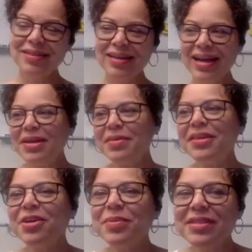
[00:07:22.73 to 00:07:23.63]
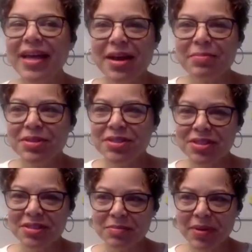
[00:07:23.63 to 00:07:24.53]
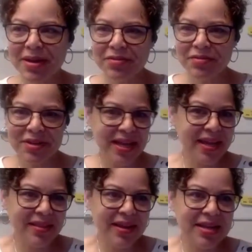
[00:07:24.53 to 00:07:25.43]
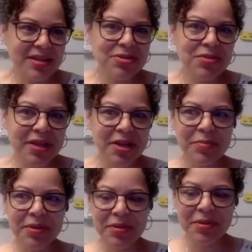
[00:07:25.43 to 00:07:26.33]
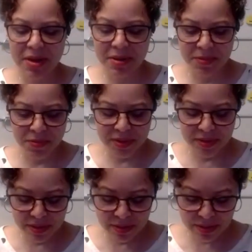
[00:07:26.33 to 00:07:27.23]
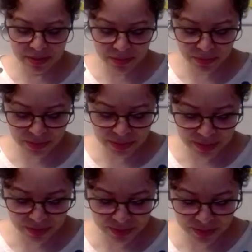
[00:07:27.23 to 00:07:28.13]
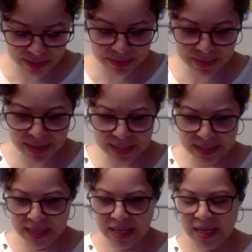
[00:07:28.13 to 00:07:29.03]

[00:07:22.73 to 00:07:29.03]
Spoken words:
I mean, I'm a therapist. That happens just about every day that I do therapy with anybody.